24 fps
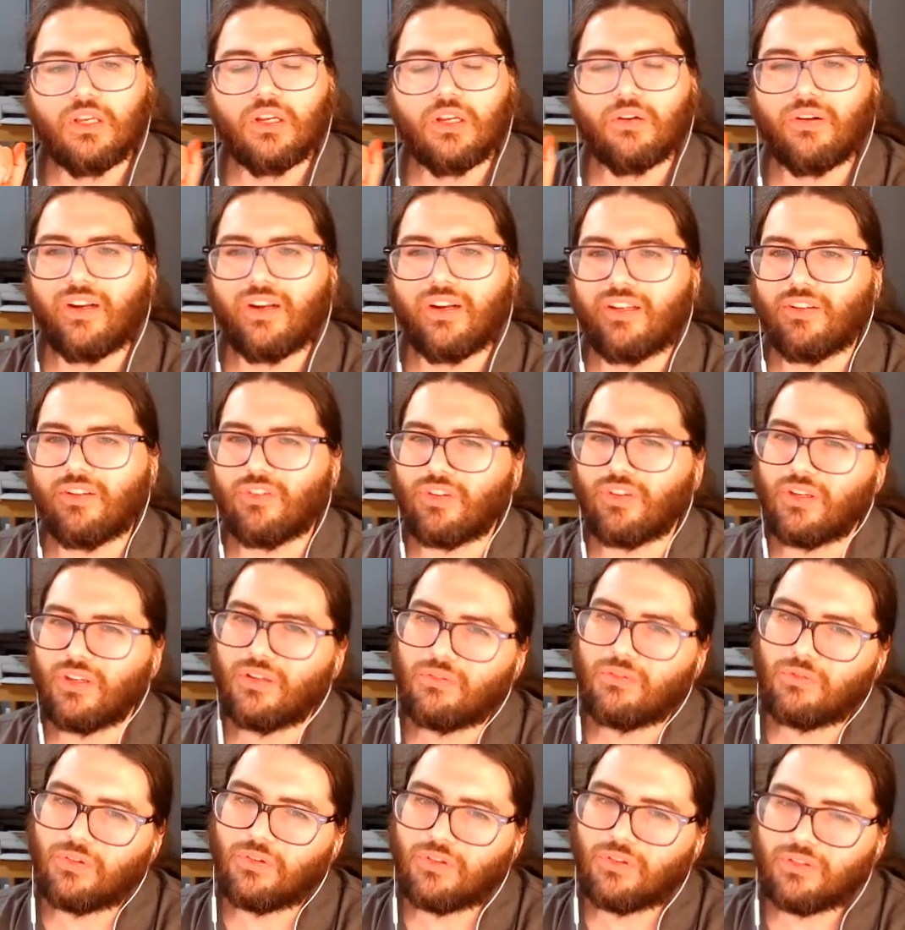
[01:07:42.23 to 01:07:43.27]
right? You'll see,
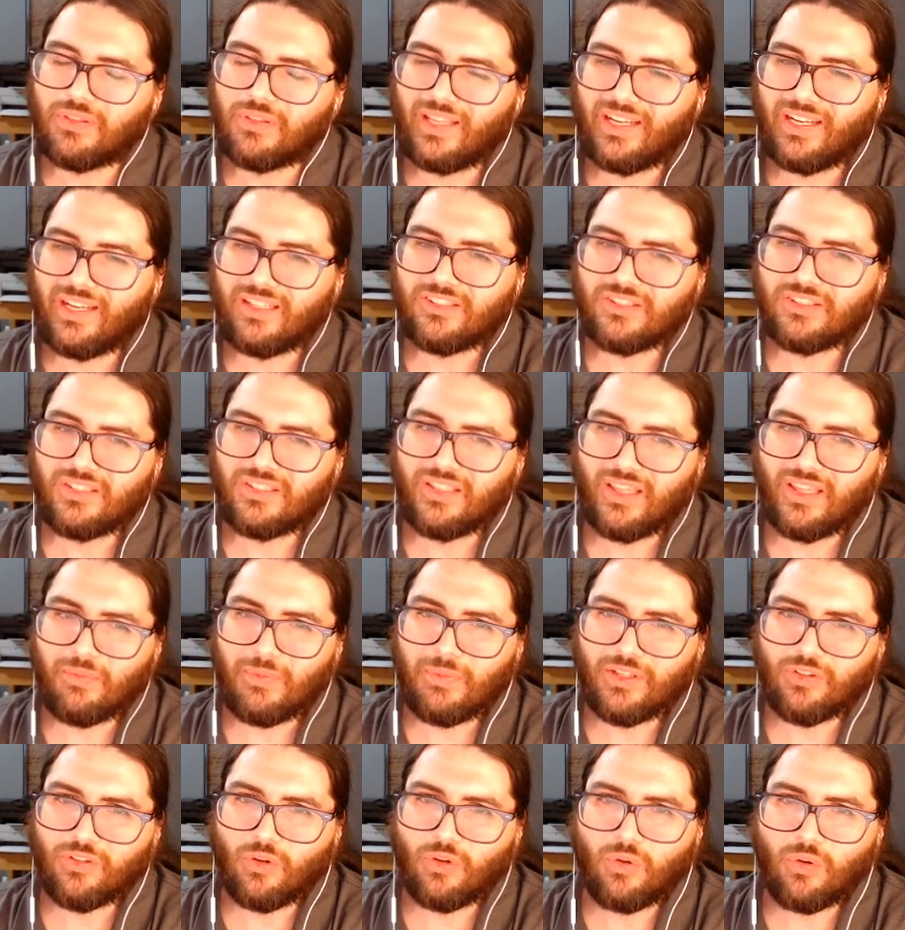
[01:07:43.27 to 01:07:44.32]
well, actually, that
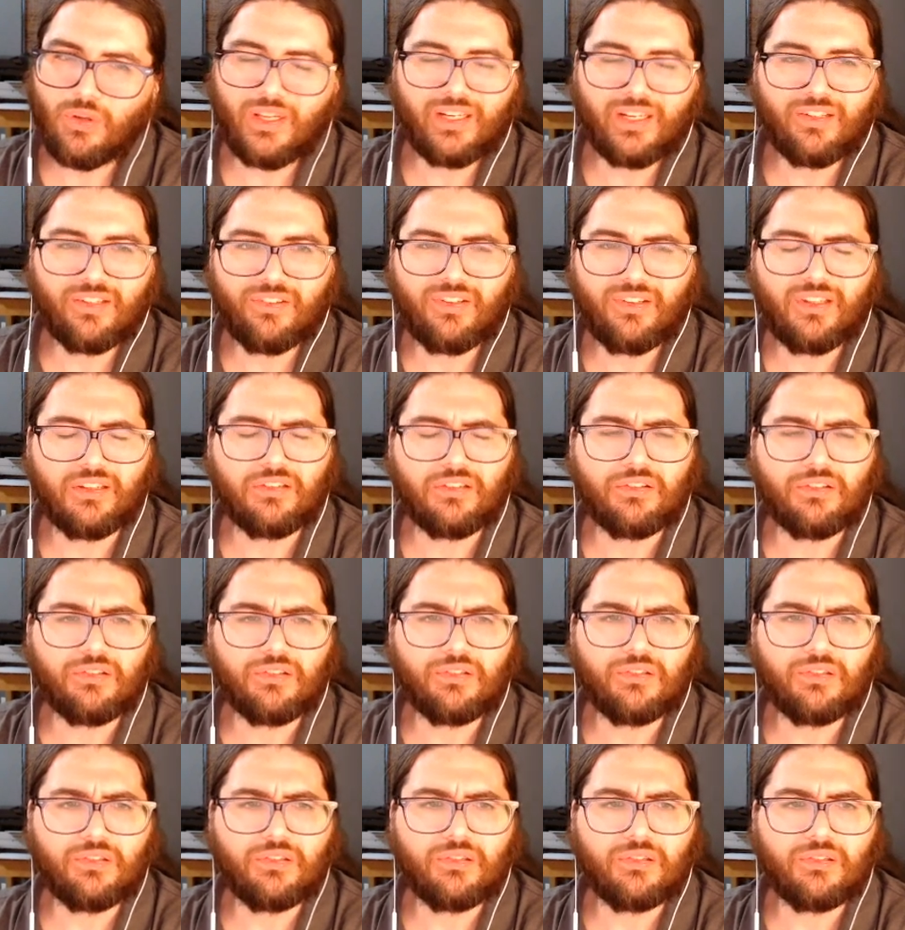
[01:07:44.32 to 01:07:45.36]
makes a whole lot of sense,
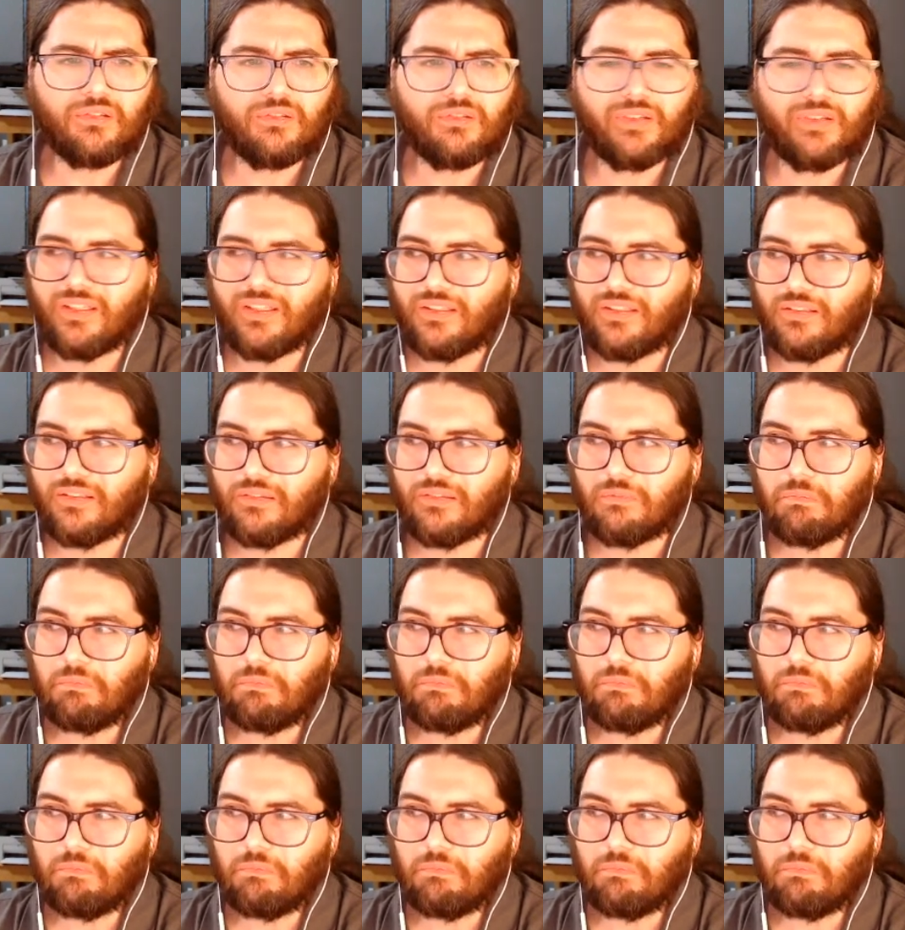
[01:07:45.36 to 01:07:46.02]
right?